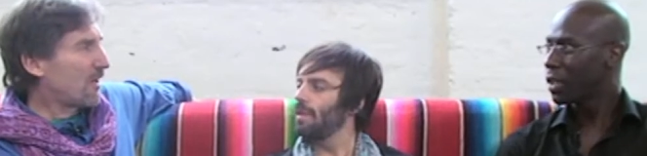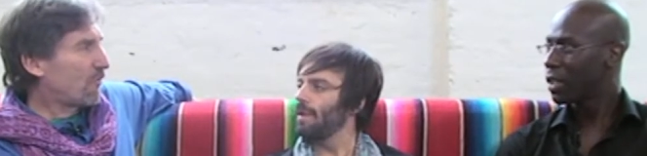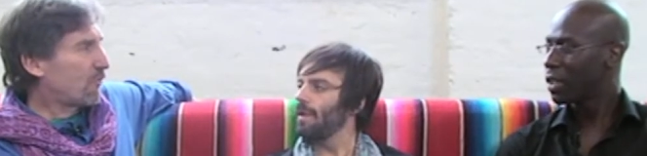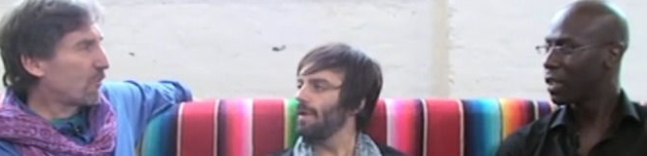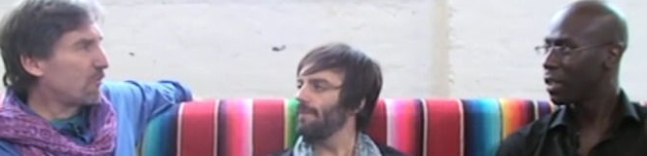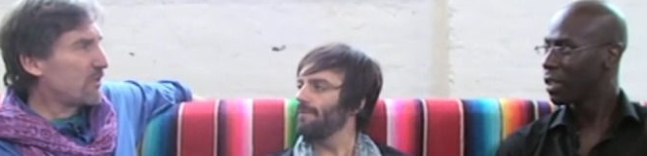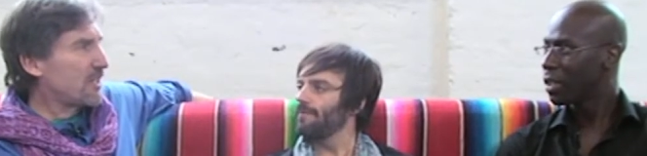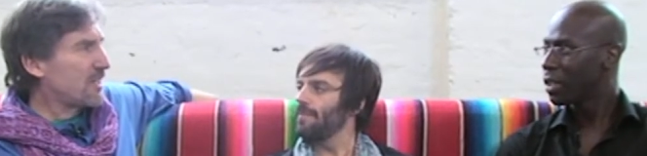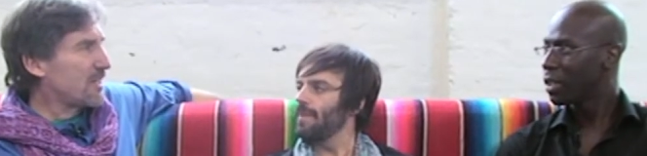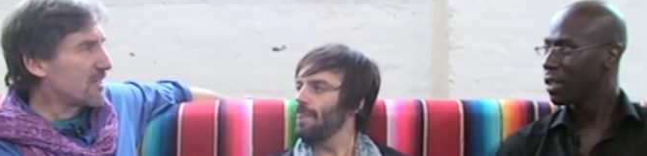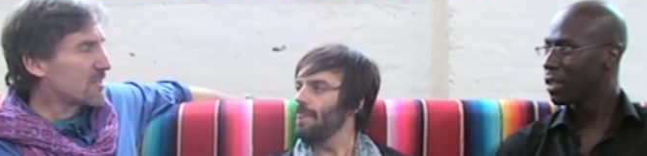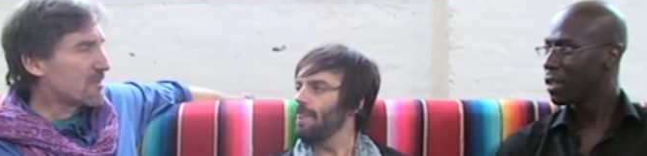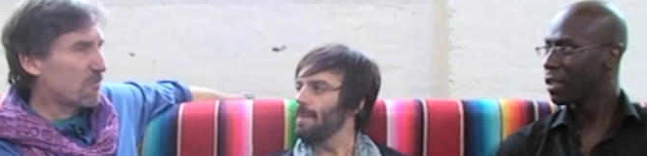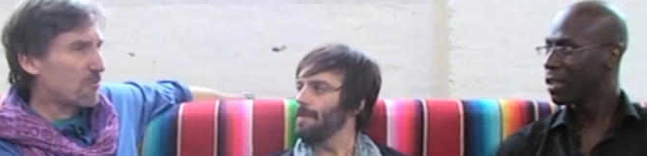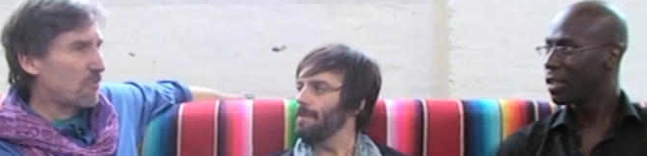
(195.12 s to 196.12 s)
Speaker 1: from
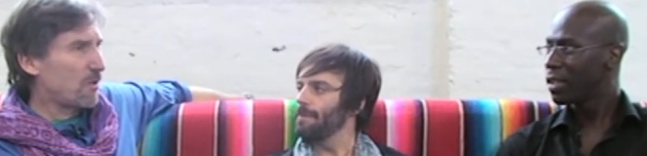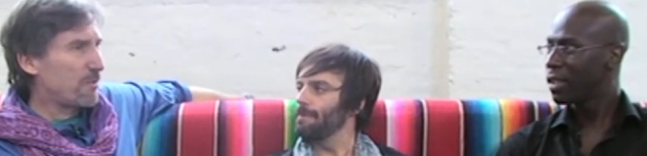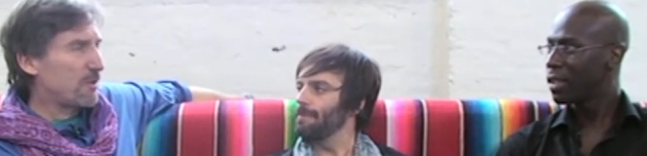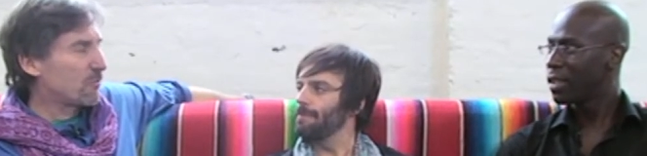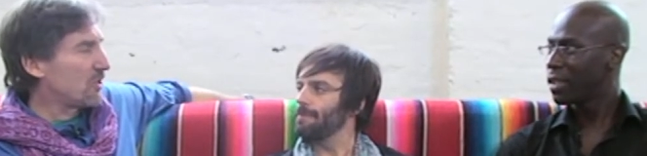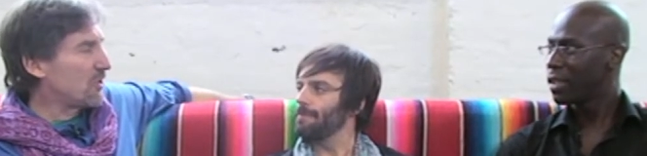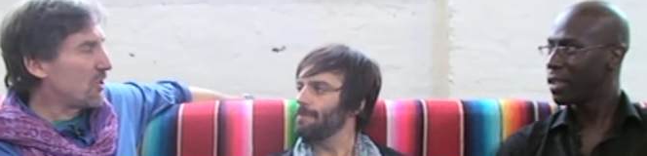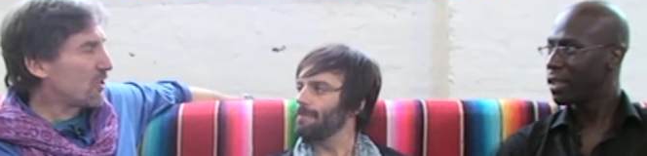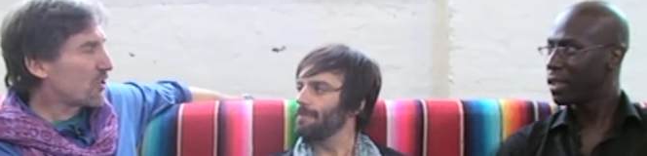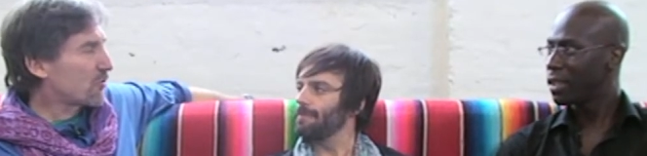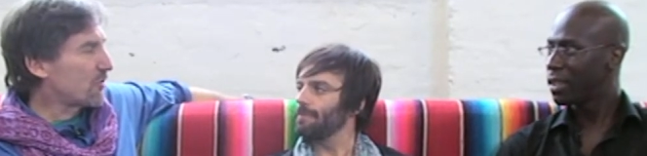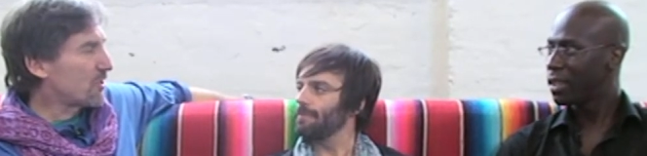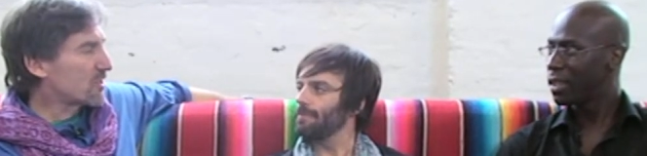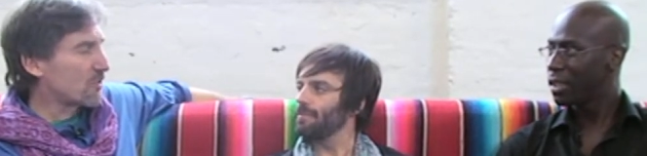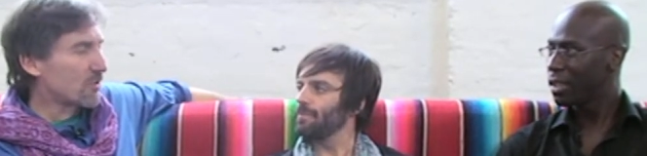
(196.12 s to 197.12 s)
years, women were
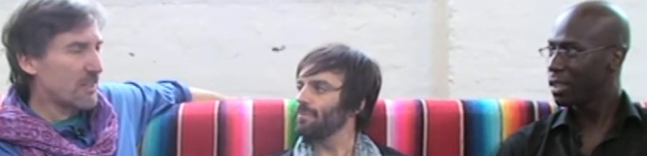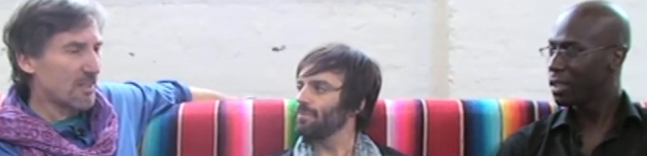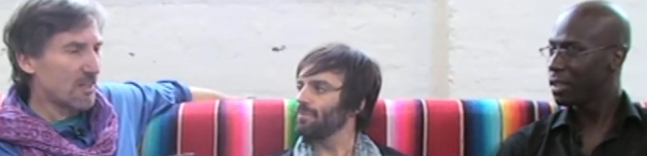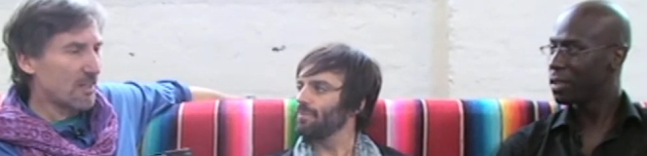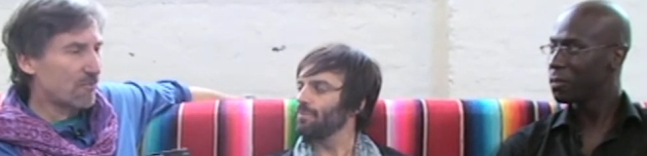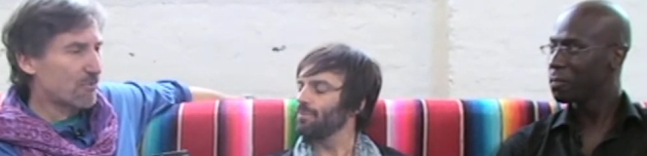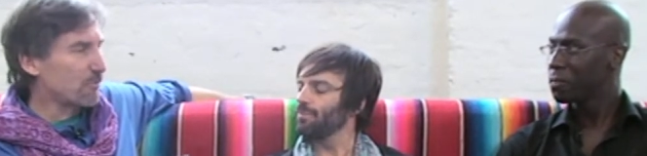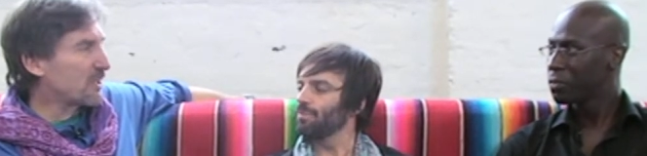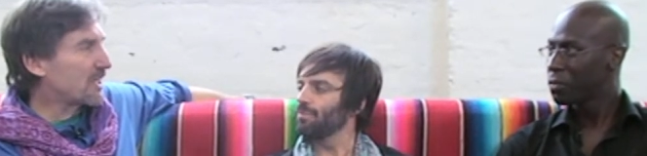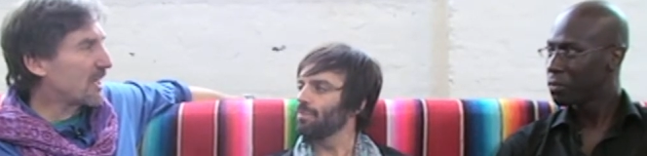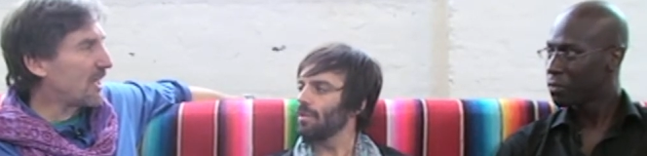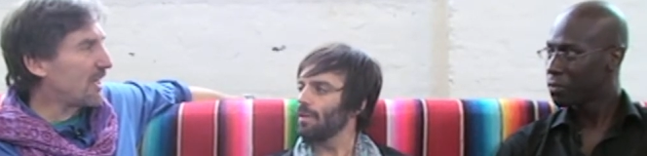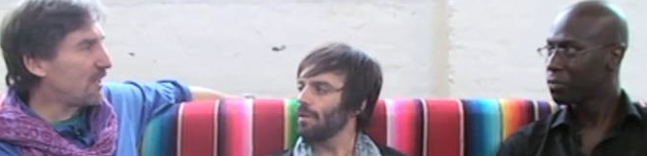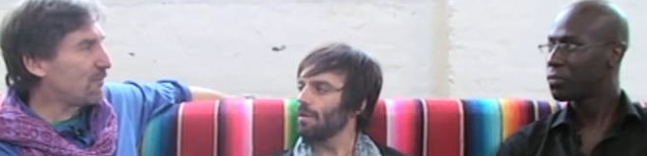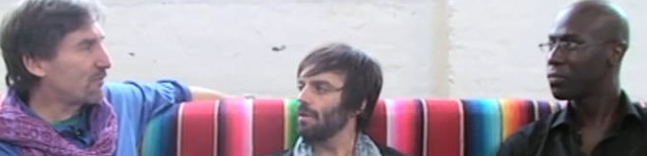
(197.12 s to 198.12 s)
nurturers, looking out from the
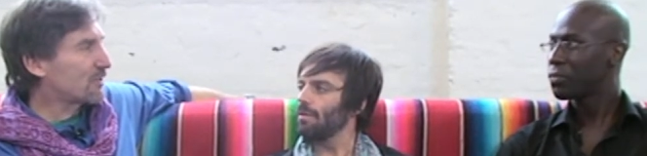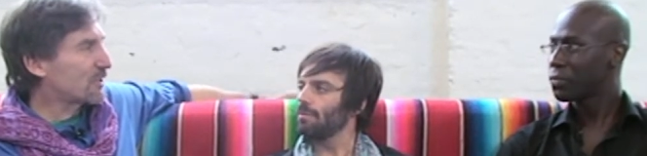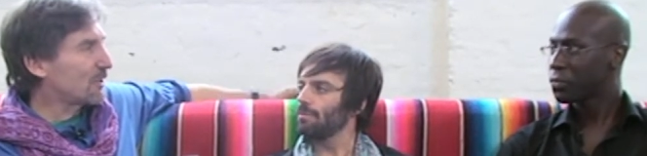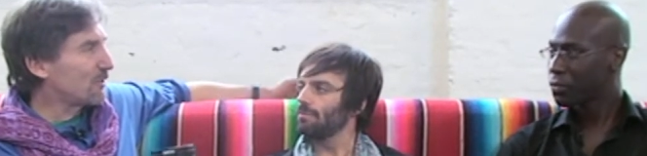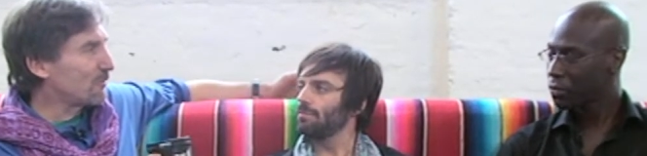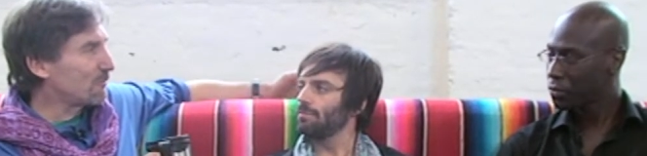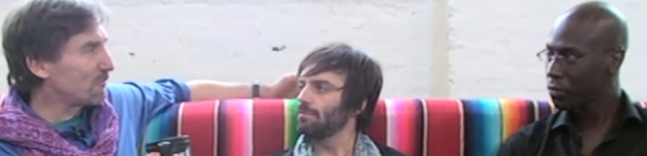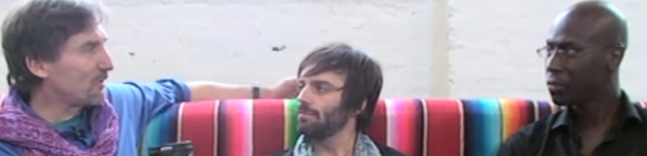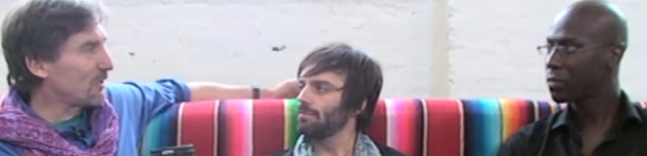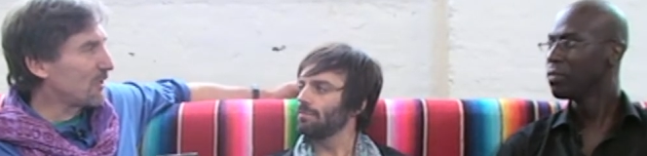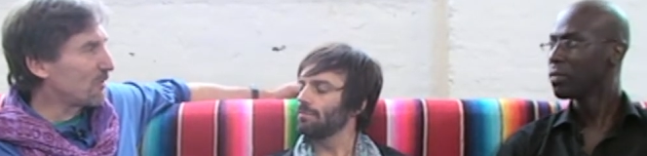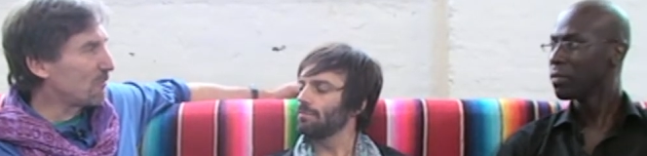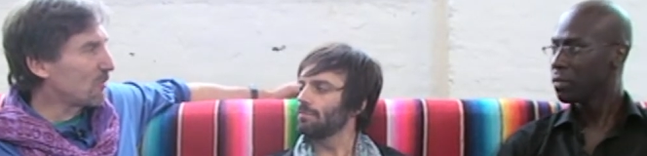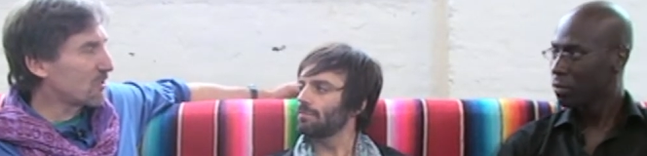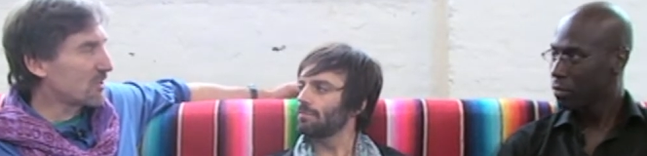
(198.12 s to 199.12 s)
caves to
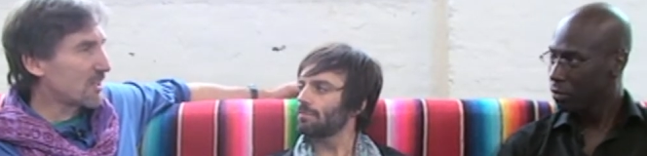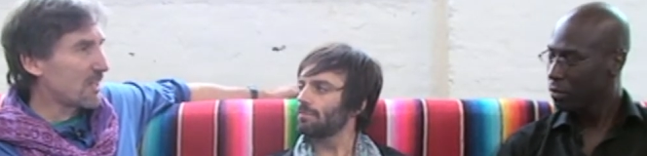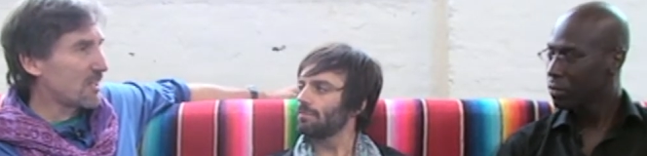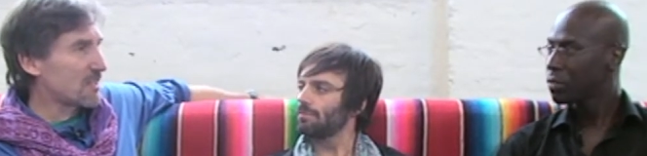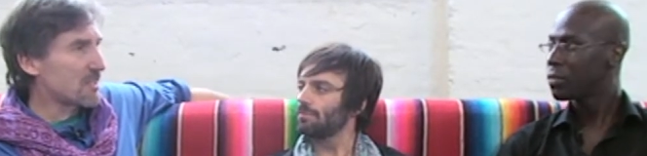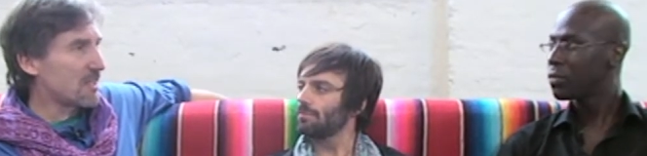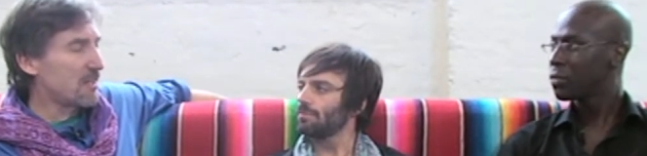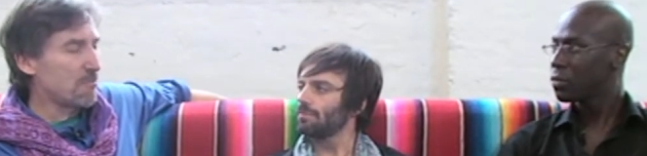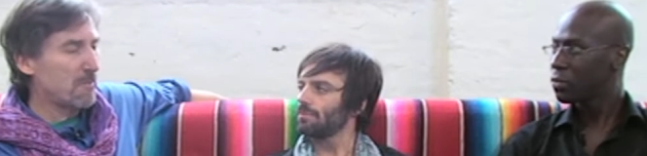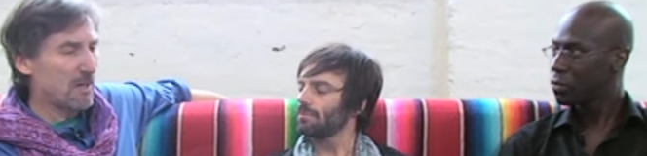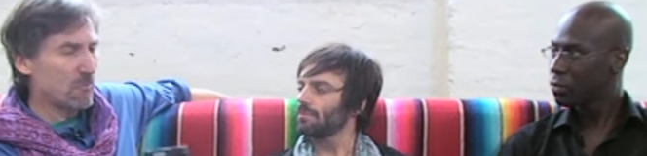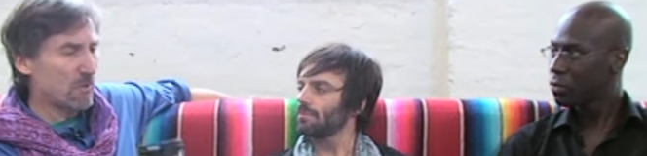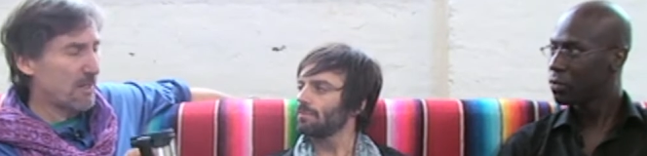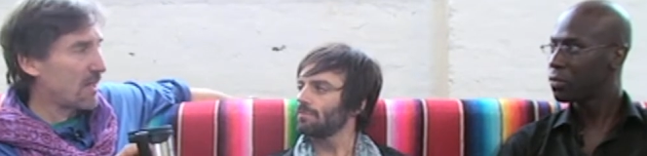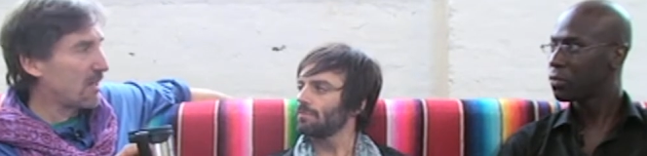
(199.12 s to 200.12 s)
you know modern days, and
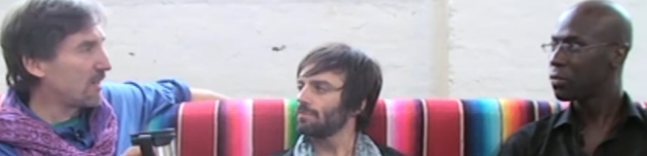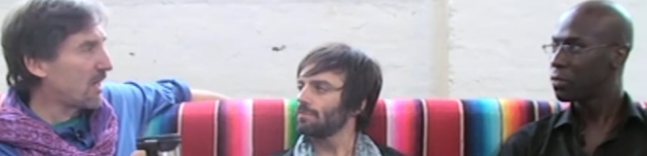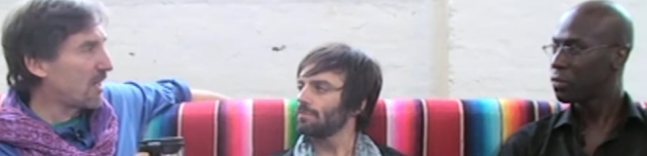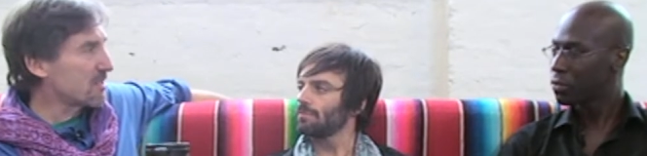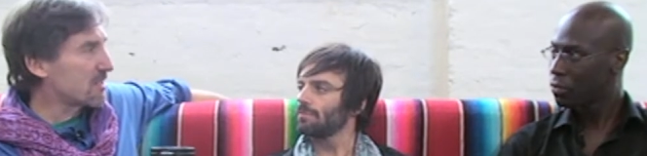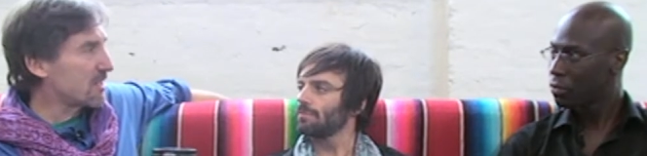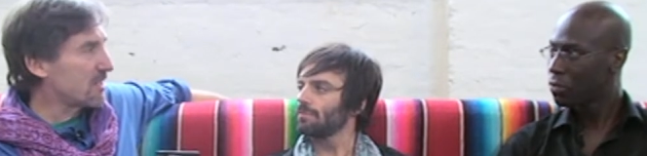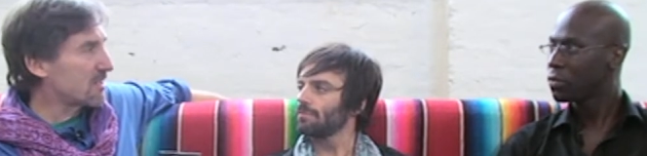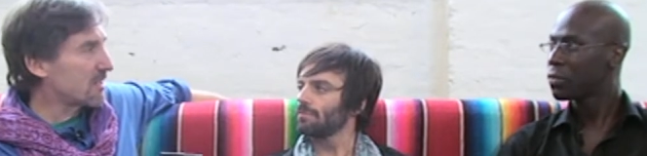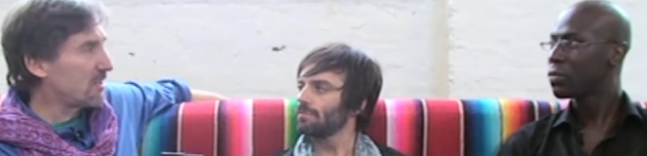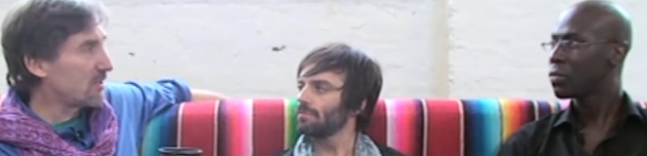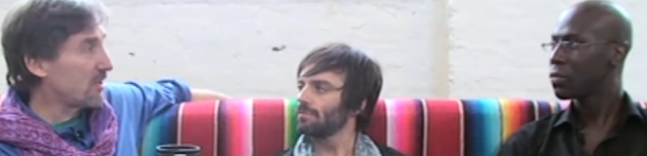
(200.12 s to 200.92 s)
men went out and hunted.